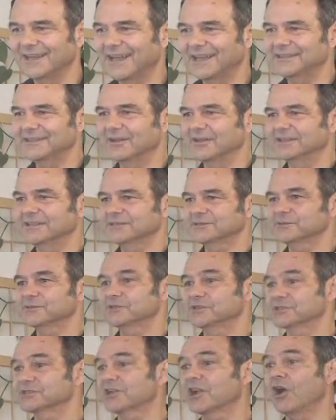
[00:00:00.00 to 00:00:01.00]
I thought this
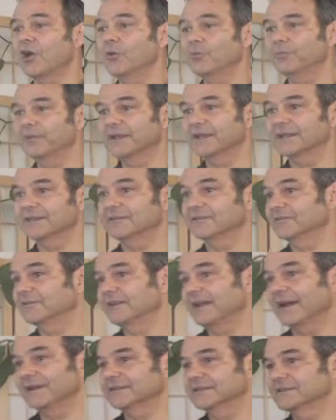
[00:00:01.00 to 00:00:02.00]
was just coping. It
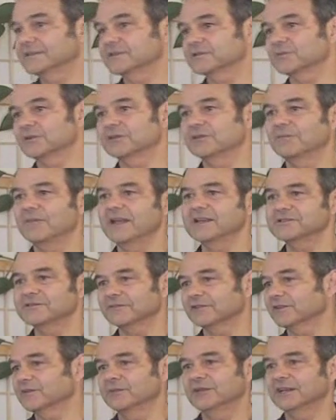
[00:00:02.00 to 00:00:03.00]
turned out this is what the
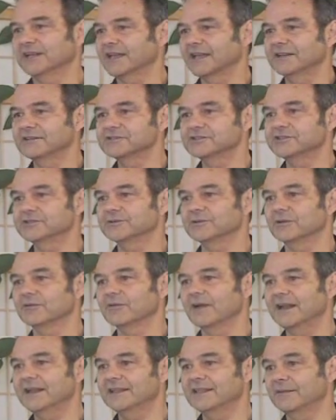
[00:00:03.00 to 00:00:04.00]
masterful communicators do
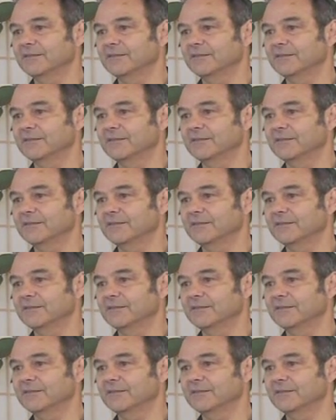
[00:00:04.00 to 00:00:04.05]
already.